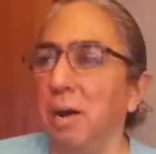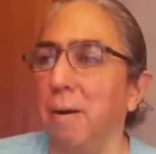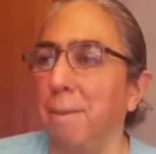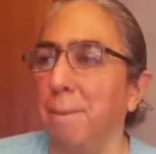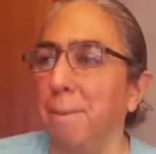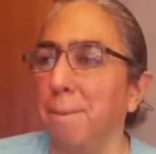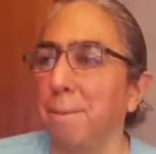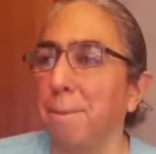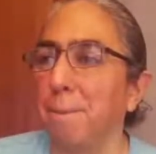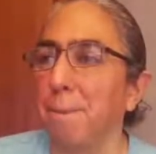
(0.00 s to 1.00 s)

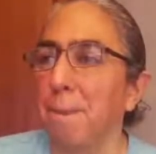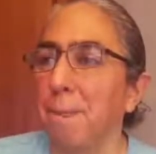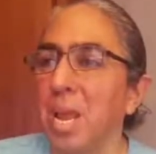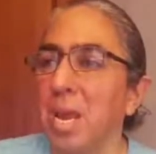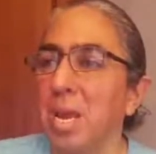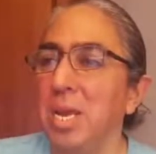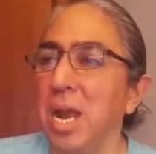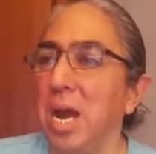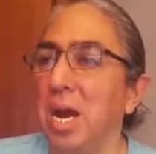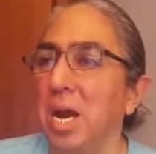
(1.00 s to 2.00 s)

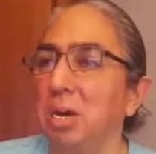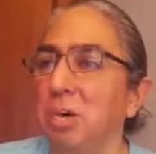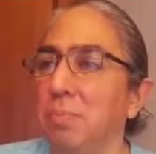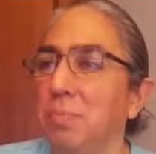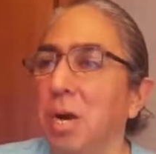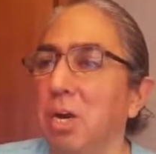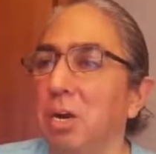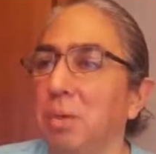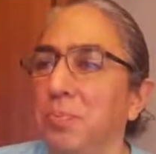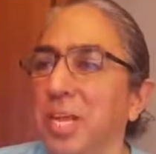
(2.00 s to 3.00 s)
Yeah, I
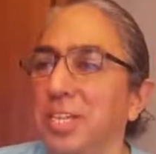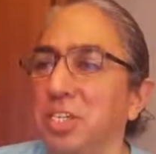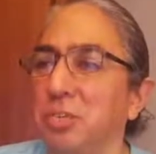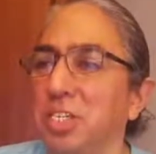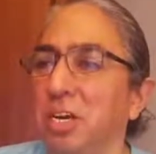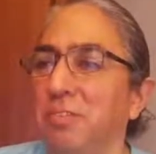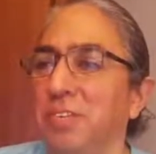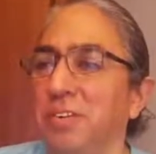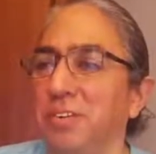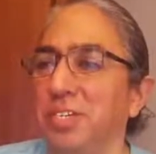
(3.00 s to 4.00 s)
hope that this was
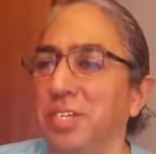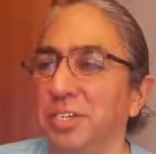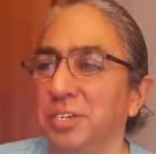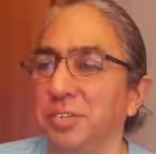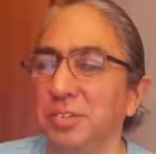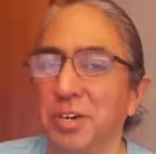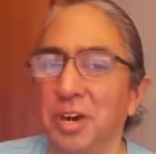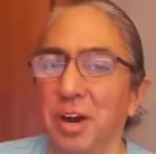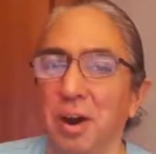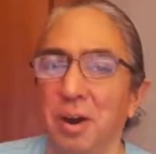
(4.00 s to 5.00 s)
helpful to you.
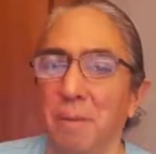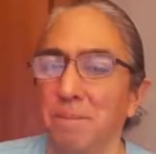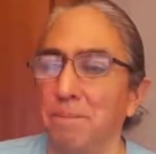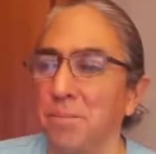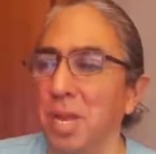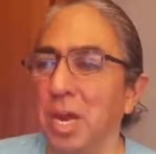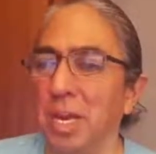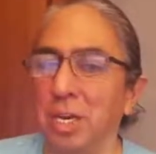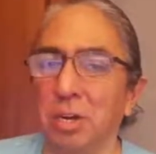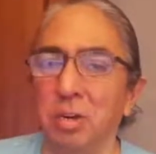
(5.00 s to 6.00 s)
I
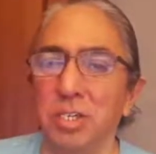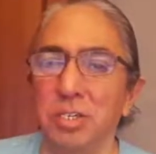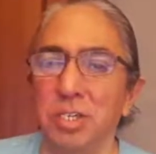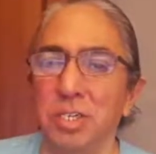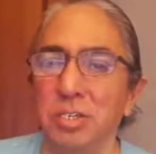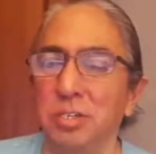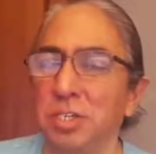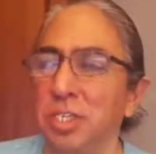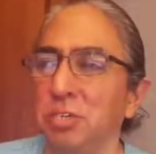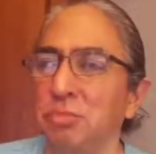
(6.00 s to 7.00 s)
encourage you to use
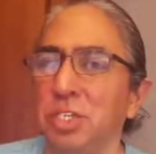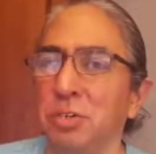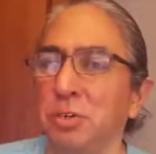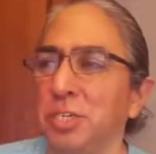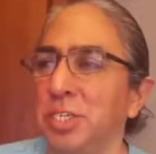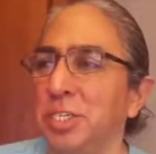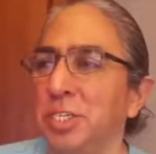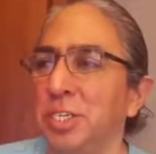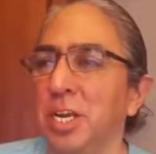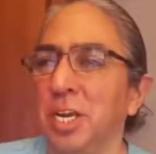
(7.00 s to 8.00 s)
these
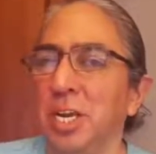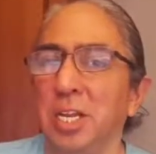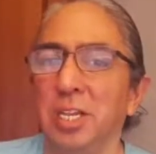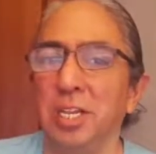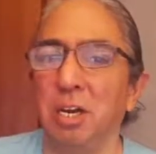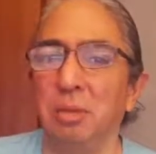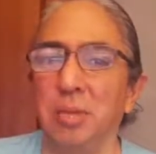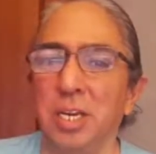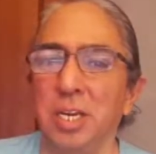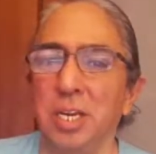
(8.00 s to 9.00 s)
resources, the All
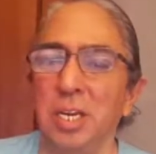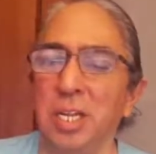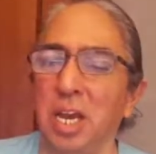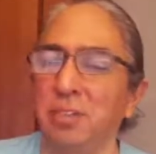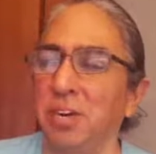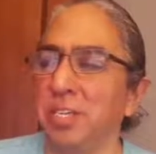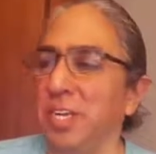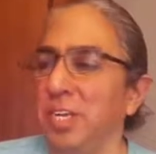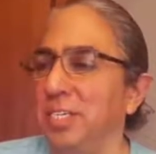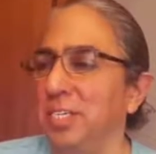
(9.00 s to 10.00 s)
Media and the
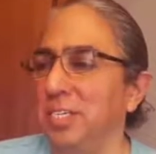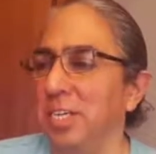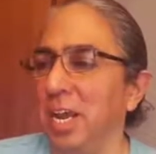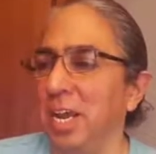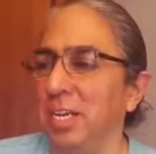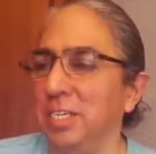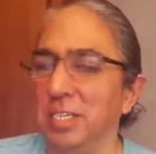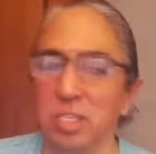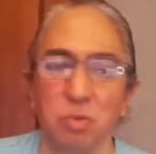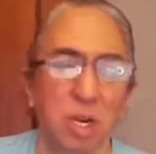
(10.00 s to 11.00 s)
Adfontes, and
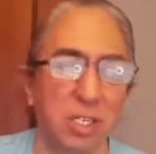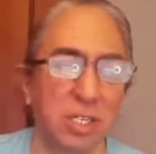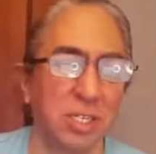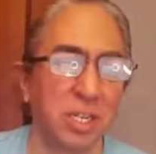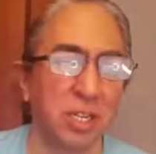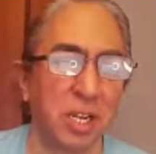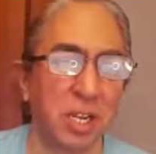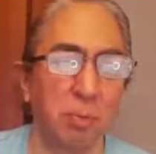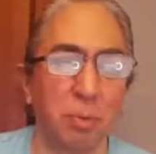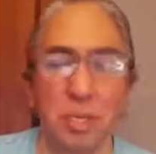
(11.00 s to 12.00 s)
as well as the thing
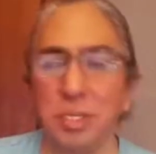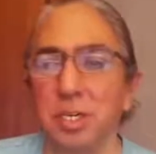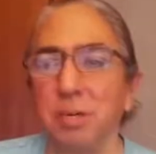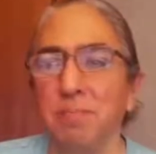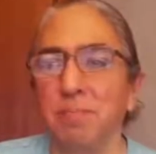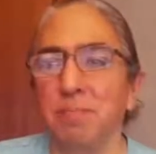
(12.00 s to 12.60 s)
at Poynter.